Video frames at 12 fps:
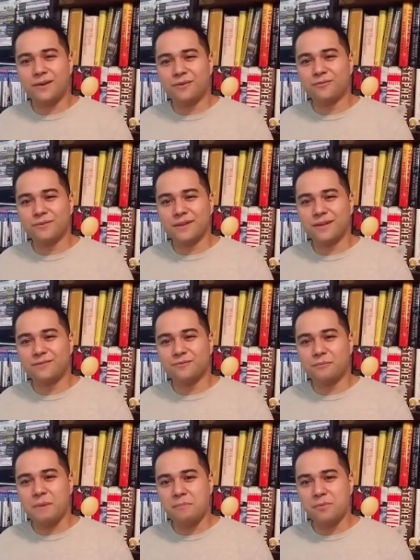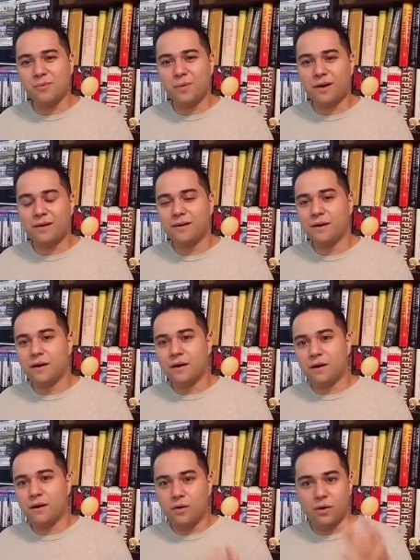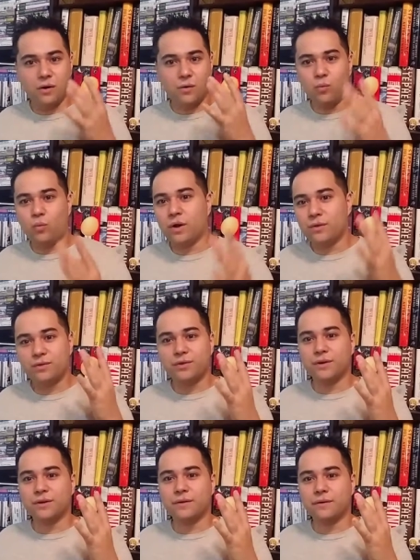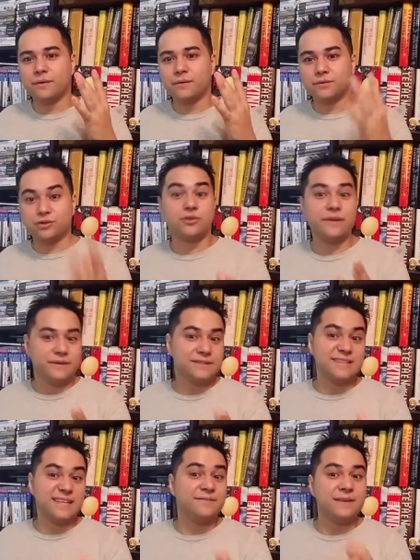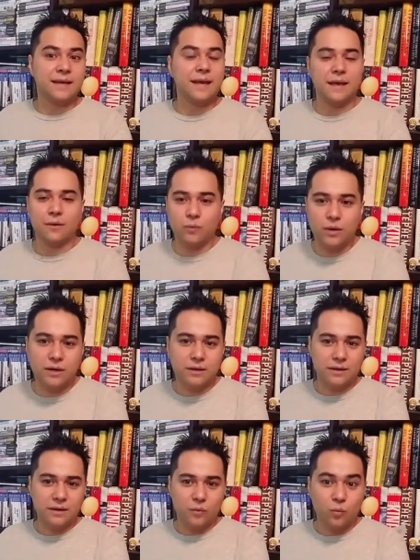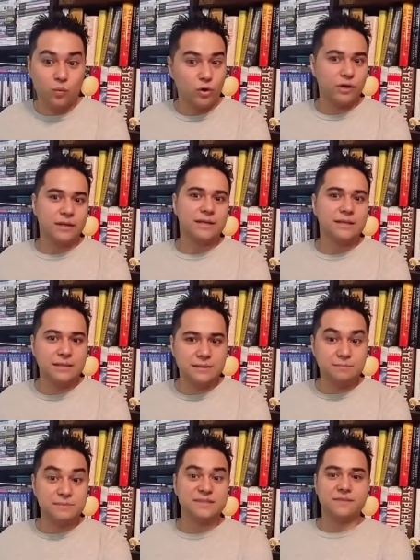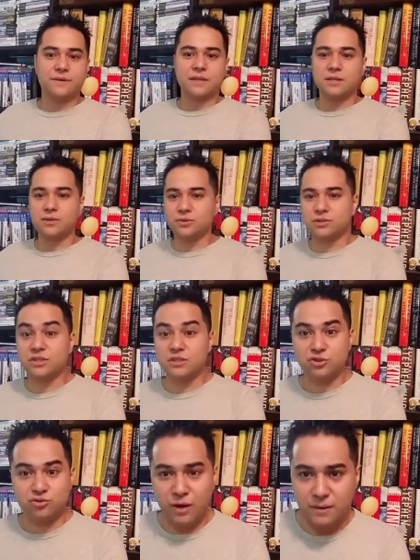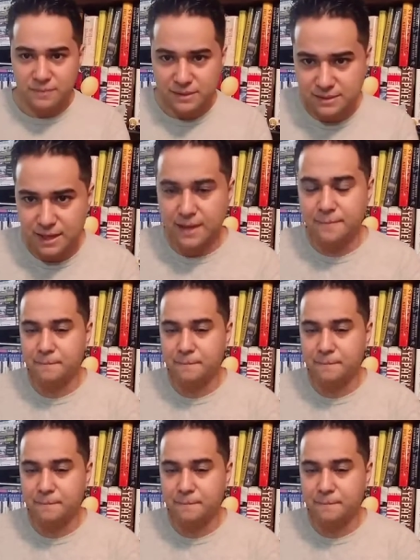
I don't really remember well uh, what the St- Stephen King what word he specifically used to describe this guy.